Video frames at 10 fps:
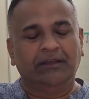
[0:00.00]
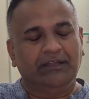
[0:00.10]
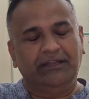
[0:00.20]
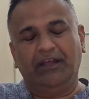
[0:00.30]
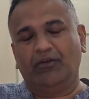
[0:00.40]

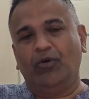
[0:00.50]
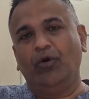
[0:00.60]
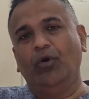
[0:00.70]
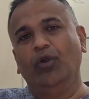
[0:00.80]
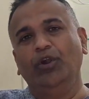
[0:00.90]
they are
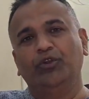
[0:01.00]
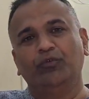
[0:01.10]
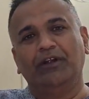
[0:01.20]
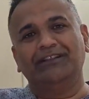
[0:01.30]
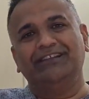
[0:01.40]
all
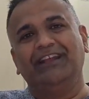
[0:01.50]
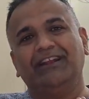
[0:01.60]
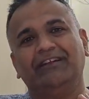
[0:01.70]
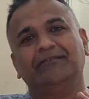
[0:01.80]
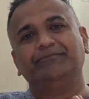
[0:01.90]
towards
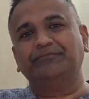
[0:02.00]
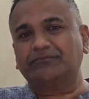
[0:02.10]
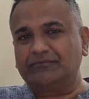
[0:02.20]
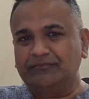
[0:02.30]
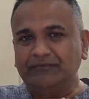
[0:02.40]
their,
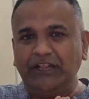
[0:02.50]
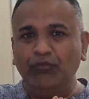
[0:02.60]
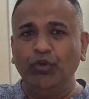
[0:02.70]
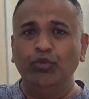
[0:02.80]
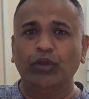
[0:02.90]

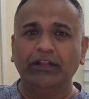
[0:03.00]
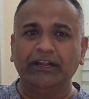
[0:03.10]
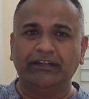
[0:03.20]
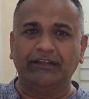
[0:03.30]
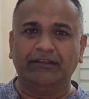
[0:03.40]
what do you call
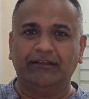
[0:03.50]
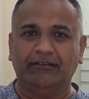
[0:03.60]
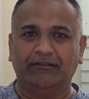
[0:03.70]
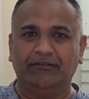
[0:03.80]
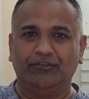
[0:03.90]
that,
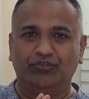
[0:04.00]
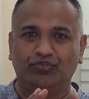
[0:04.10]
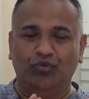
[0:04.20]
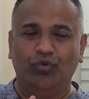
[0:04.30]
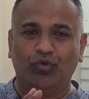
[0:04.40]

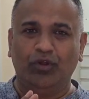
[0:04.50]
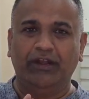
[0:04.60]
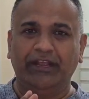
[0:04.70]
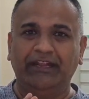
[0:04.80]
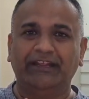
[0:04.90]
so-called
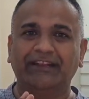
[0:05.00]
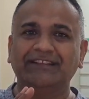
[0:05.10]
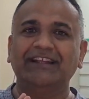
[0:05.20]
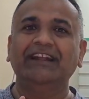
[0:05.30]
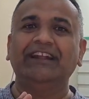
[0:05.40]
in the
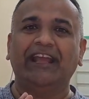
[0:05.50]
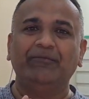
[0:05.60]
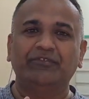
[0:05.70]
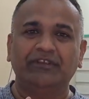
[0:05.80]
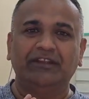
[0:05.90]
recent
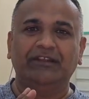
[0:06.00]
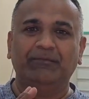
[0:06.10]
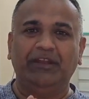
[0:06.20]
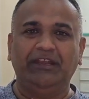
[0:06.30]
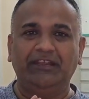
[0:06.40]
times, in the
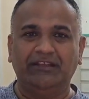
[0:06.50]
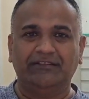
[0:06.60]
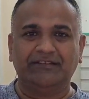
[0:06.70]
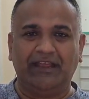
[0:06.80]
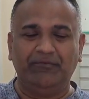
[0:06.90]
many
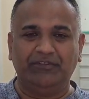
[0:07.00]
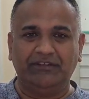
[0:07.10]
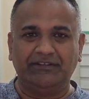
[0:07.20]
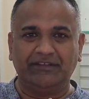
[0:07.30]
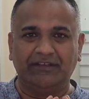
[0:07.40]
years times,
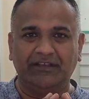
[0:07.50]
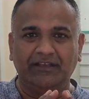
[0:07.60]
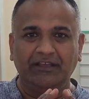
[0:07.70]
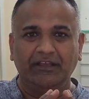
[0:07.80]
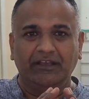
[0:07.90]
this
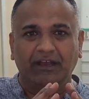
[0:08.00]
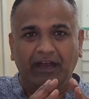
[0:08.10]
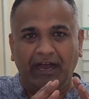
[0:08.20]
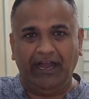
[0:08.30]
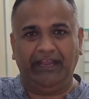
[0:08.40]

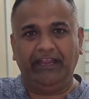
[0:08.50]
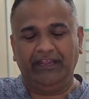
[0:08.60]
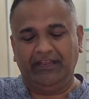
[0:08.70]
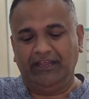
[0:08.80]
high.